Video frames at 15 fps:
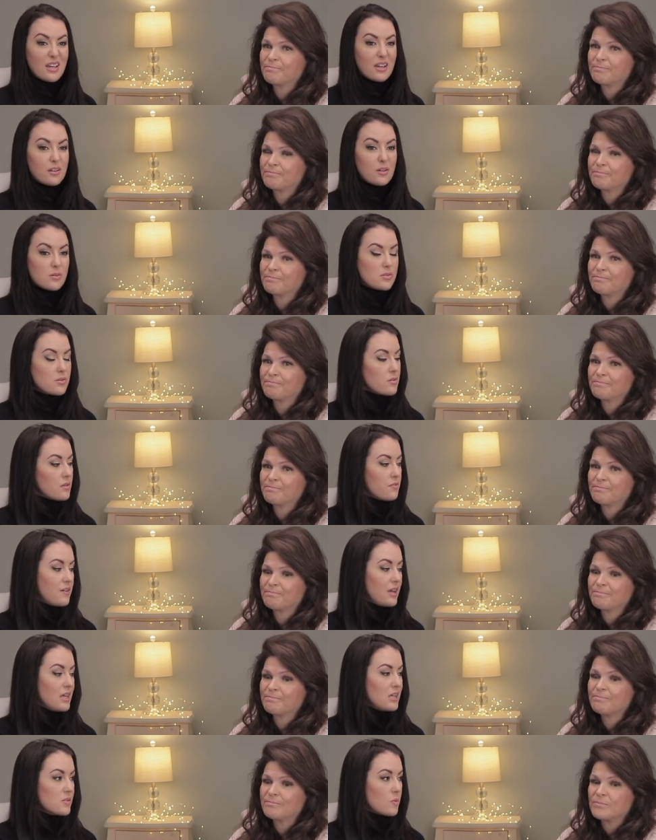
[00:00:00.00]
Speaker 1: tech goes through the
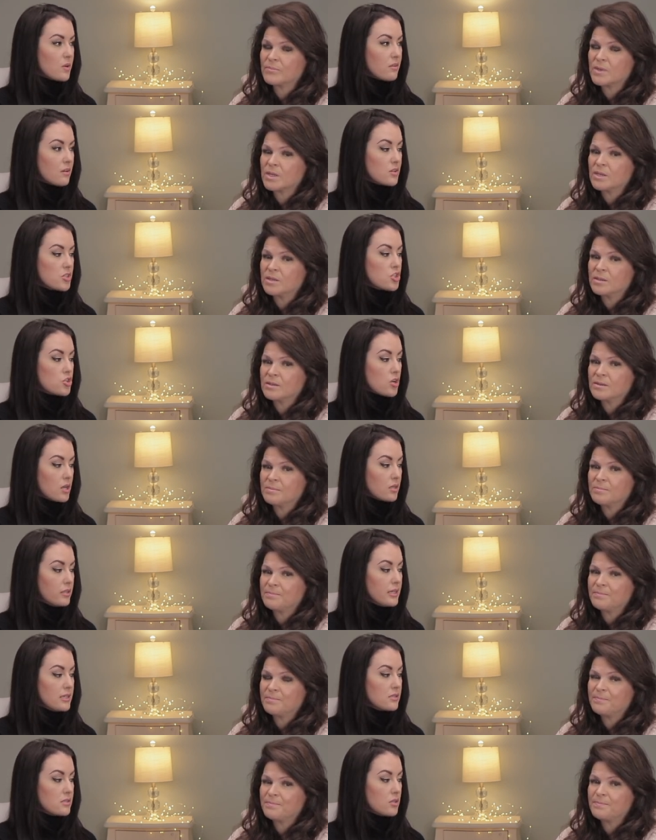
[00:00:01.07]
phase where they're
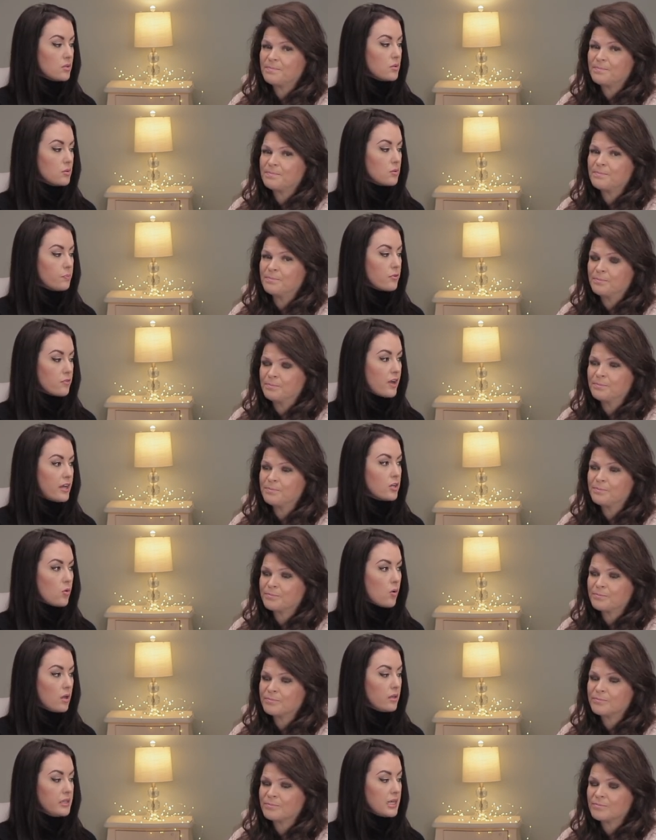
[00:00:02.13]
struggling to mm-hmm. provide
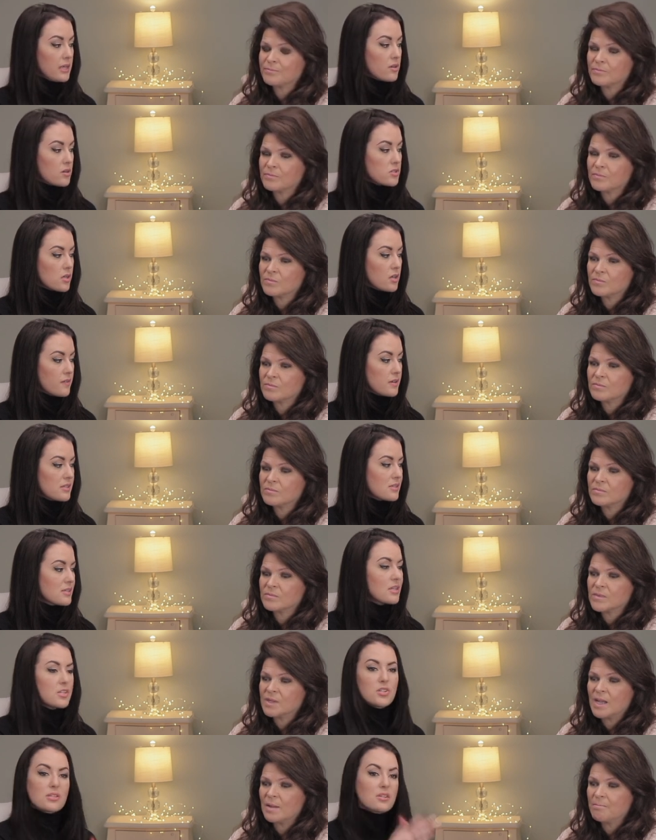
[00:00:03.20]
quality in their services,
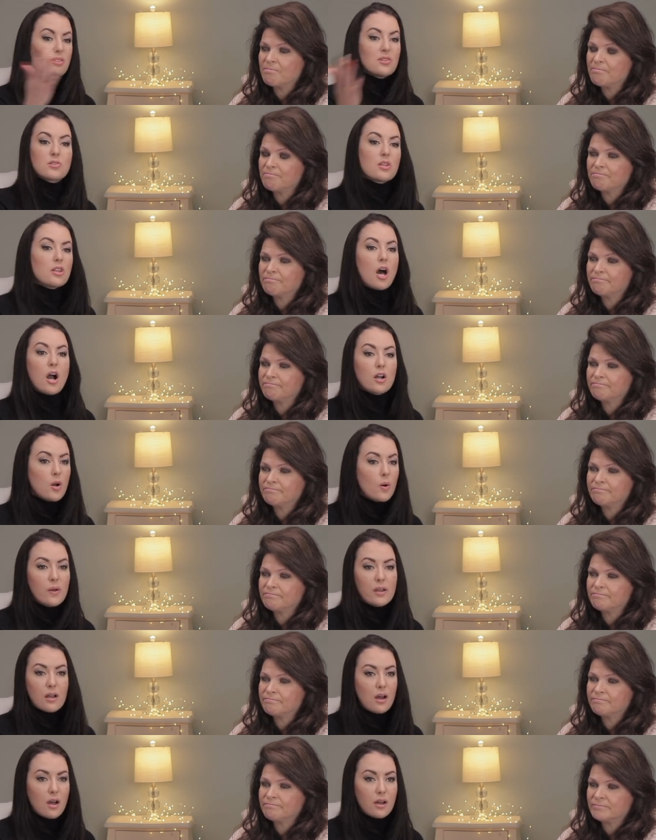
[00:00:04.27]
and it's yeah. just because there's a lot
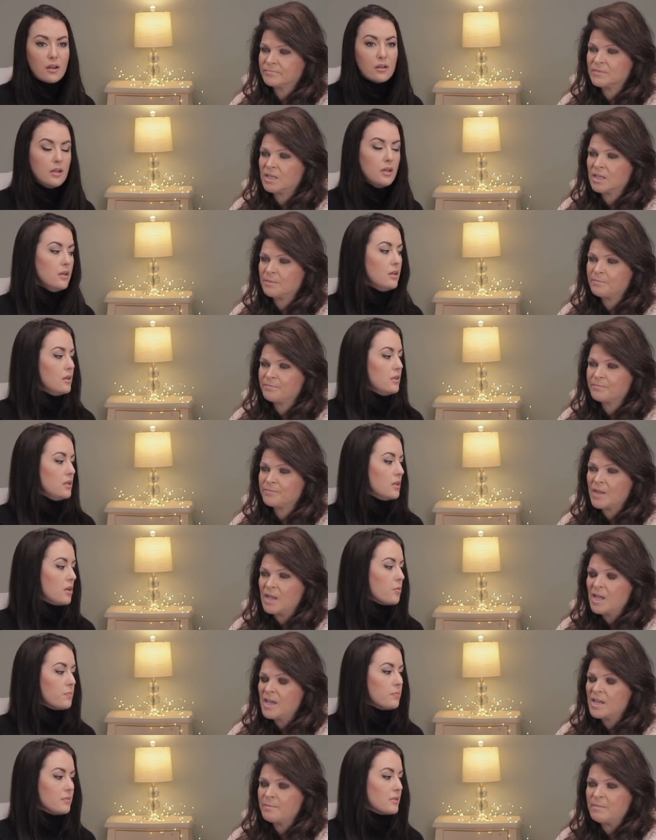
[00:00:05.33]
going on. Yeah.
Speaker 2: You
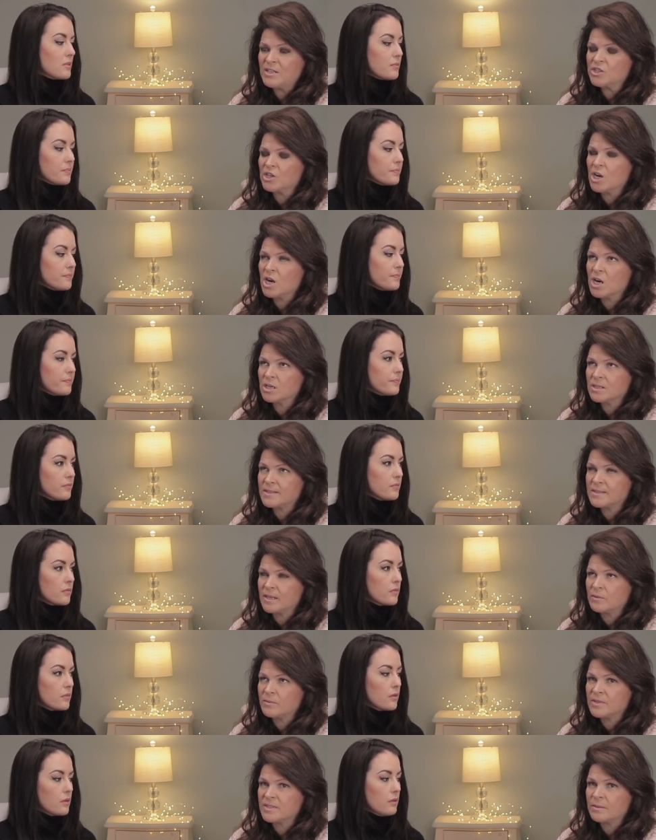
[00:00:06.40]
know, and it makes your heart
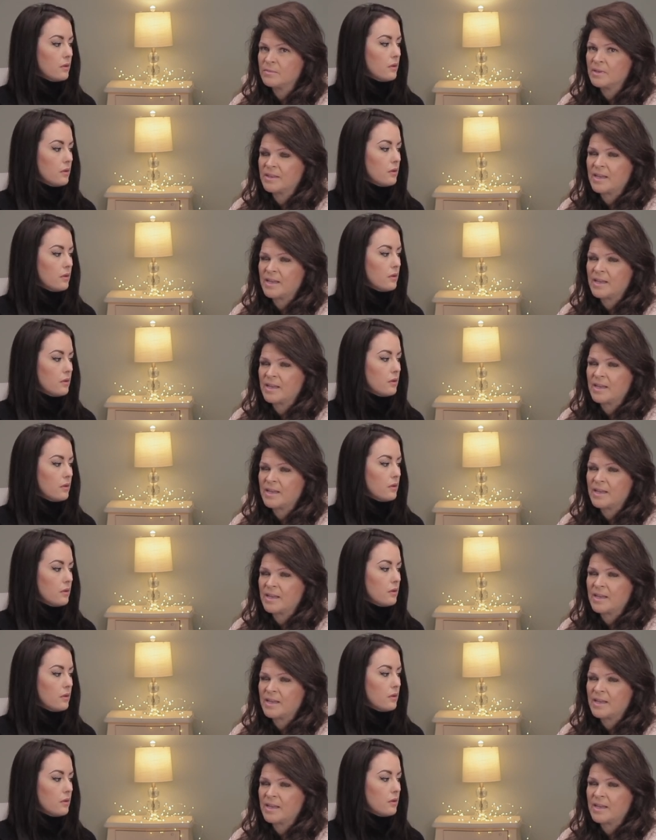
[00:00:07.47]
sink when something